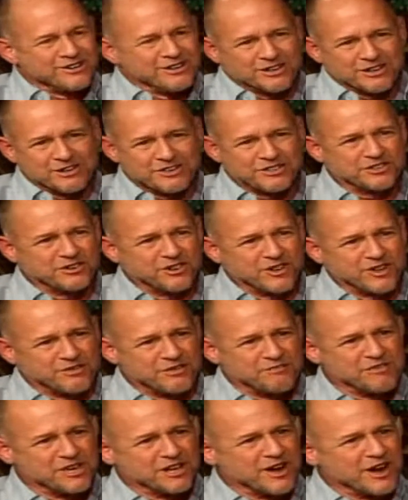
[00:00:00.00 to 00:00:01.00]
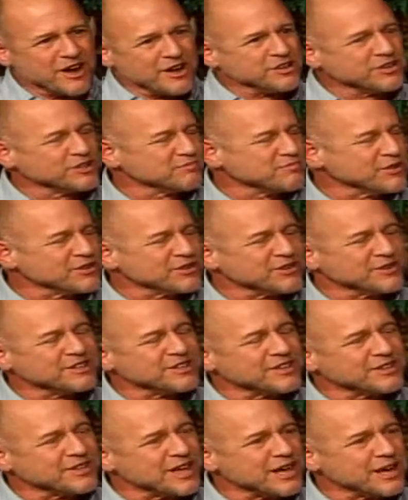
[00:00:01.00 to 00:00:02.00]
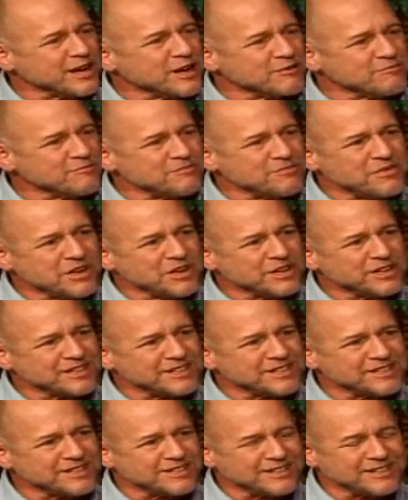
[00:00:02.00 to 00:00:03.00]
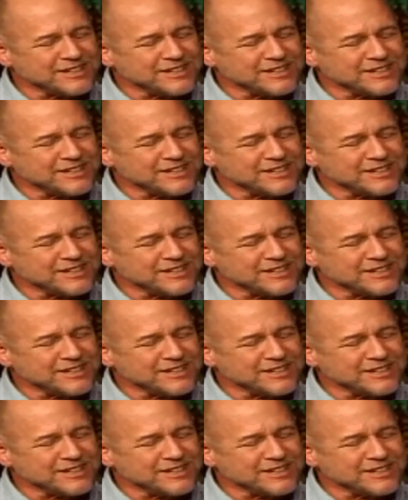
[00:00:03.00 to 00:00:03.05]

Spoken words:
You still have the big icebergs and that, but